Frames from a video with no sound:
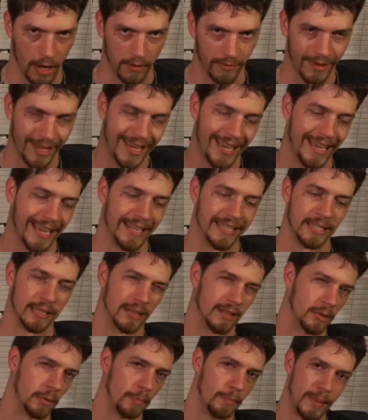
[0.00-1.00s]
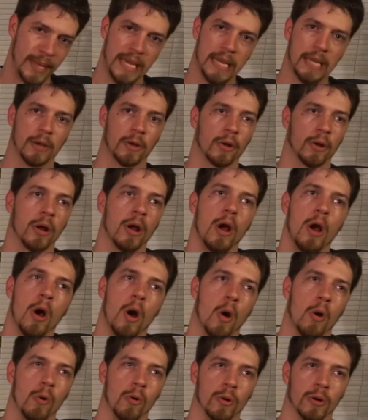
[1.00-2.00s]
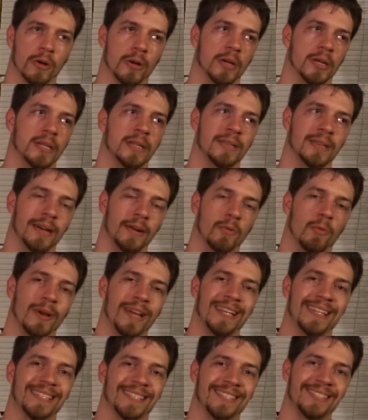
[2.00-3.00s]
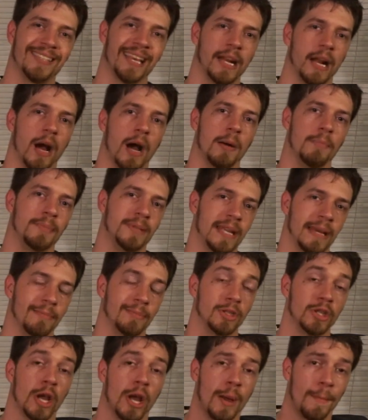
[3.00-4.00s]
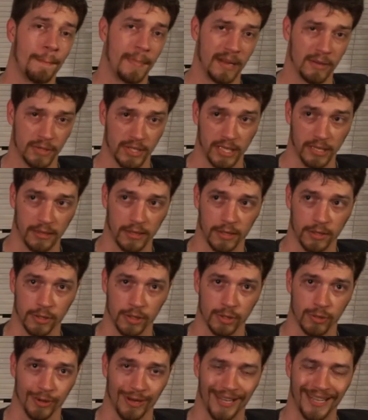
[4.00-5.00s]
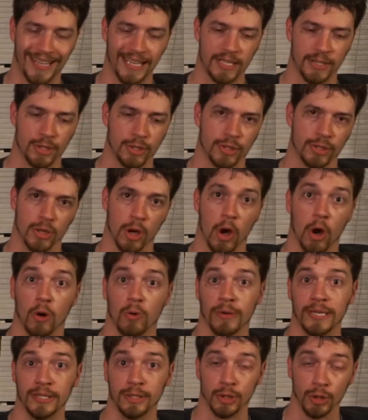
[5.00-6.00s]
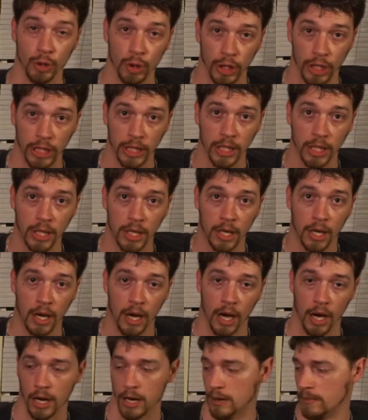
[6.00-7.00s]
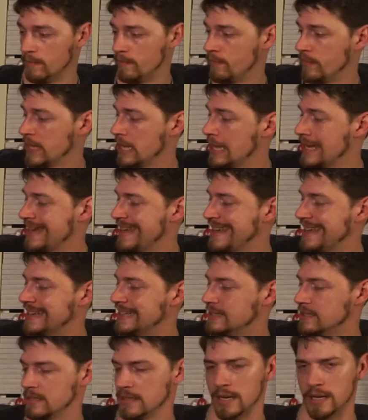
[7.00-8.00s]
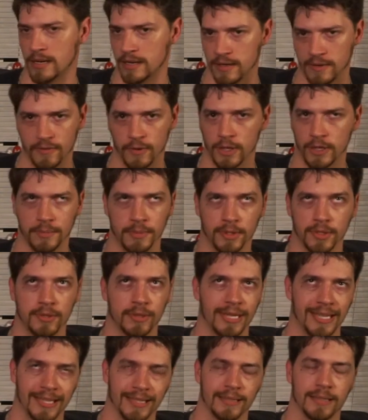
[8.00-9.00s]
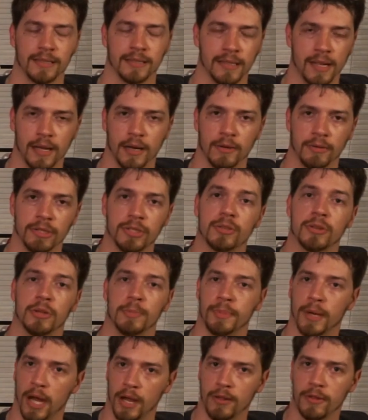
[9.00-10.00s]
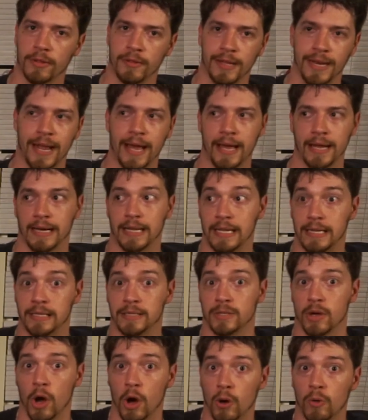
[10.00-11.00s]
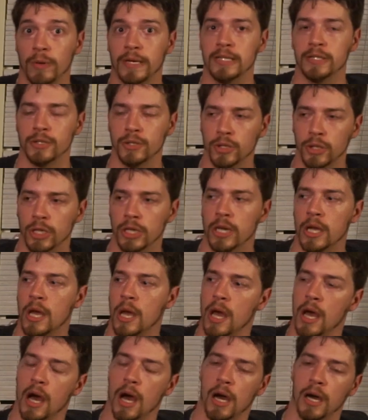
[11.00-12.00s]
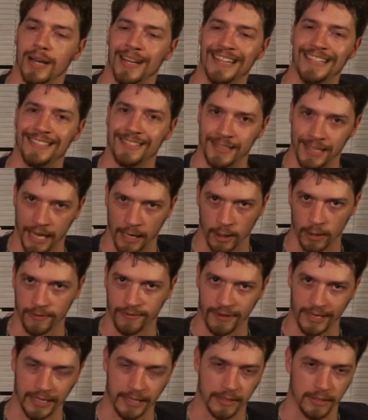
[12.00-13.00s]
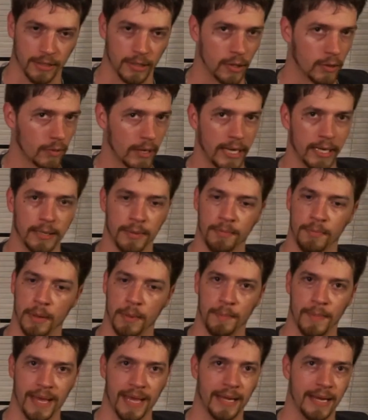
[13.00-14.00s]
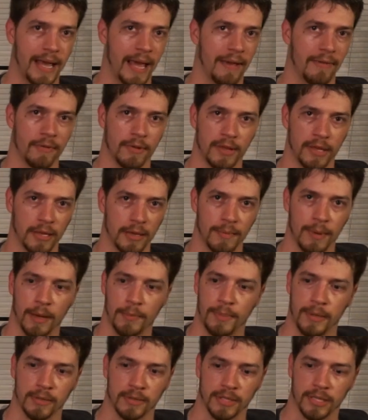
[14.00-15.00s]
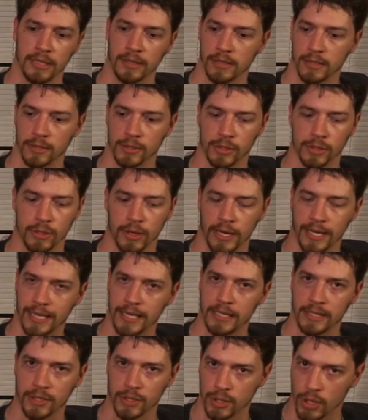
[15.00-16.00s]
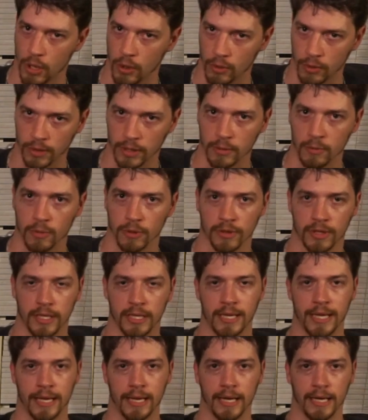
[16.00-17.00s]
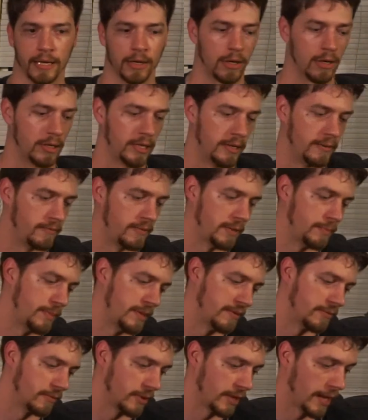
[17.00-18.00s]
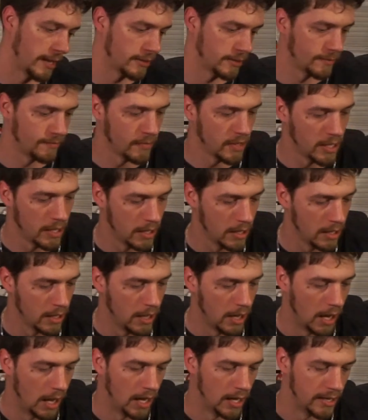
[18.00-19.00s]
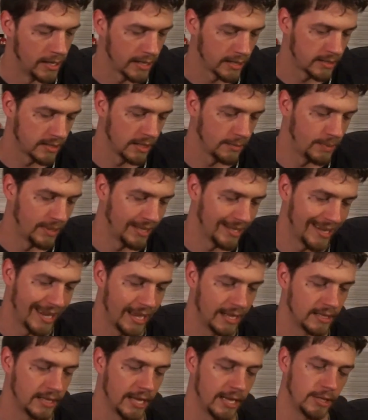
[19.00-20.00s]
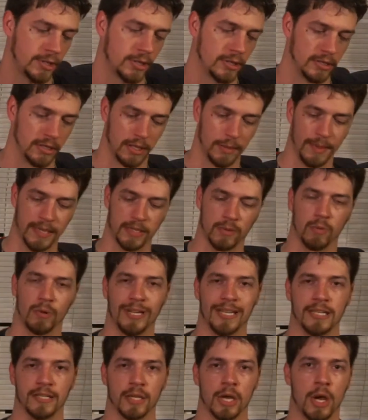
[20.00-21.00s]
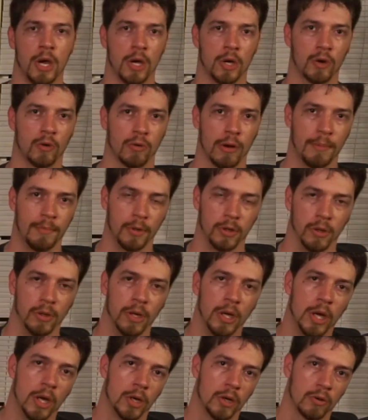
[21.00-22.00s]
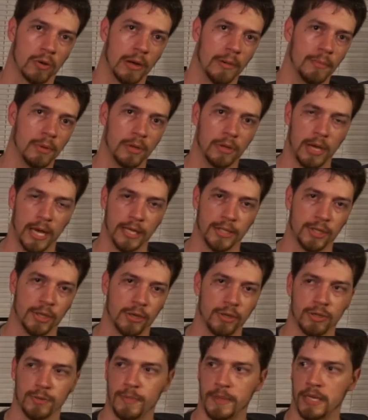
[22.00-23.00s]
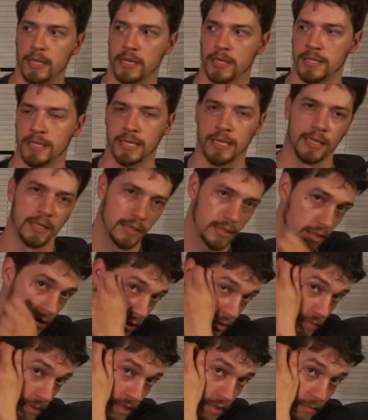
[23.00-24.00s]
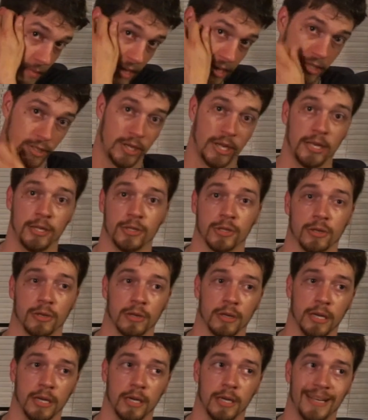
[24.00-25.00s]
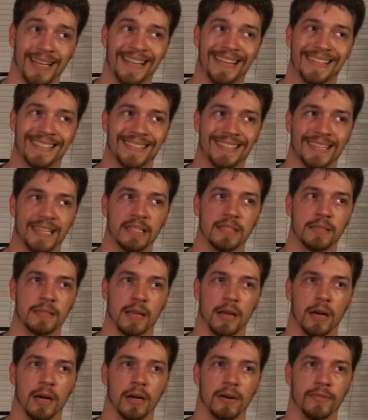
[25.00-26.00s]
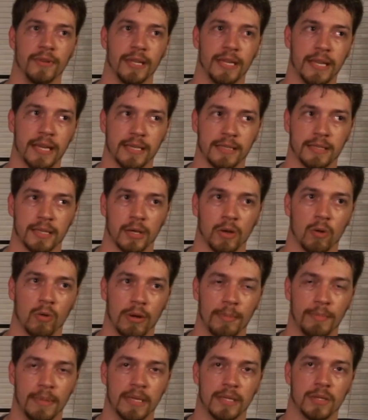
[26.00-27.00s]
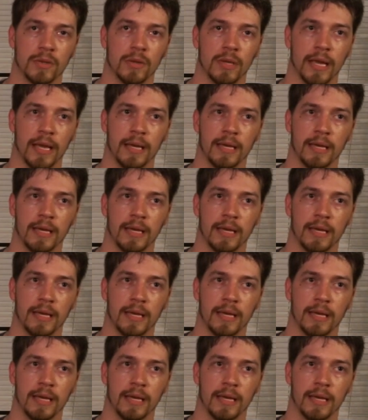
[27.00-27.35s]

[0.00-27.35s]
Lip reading: off. It's a little pinger or a way to set up damage. Piercing Thunderstrike is just always good. It is not unavoidable, so I guess it's not always good. But other than that, it is always good. Its stagger effect isn't great, but man, everything about Piercing Thunderstrike is totally worth it, and I call it MVP for that. Next up in incantations, the best one is Crumble. Crumble I chose because it is going to be the meta changer in the sense of, yes, equipment